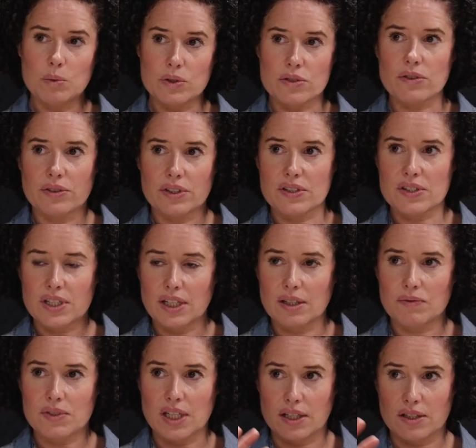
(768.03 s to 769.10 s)
was on the
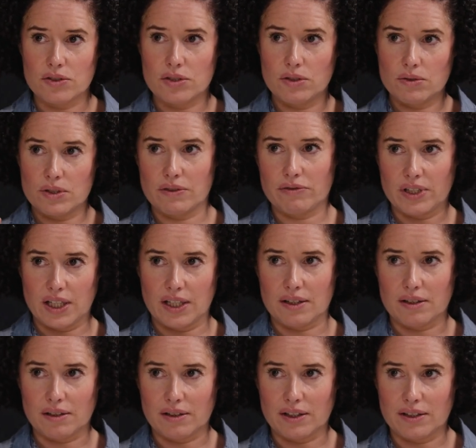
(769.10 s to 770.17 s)
same day 2 different
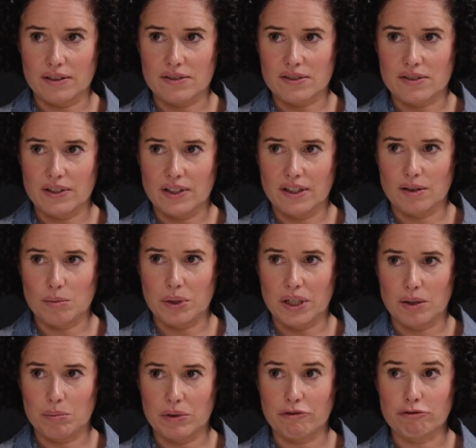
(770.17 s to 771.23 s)
headlines in the
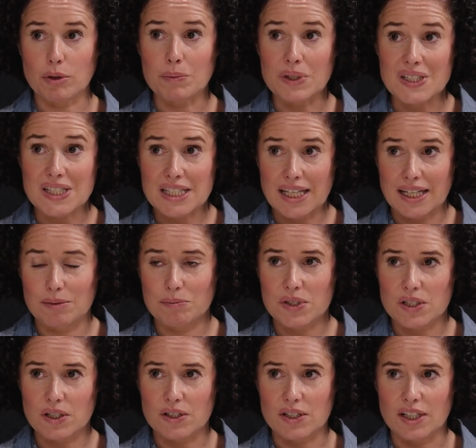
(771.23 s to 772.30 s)
paper from the same
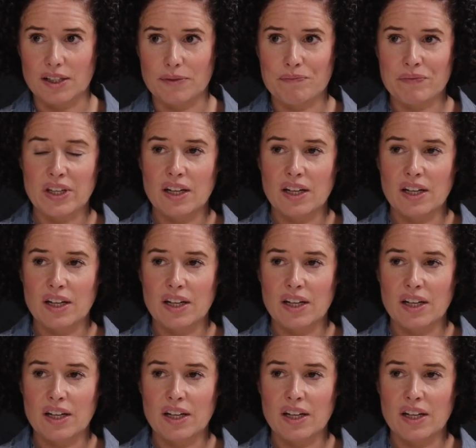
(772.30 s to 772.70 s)
study.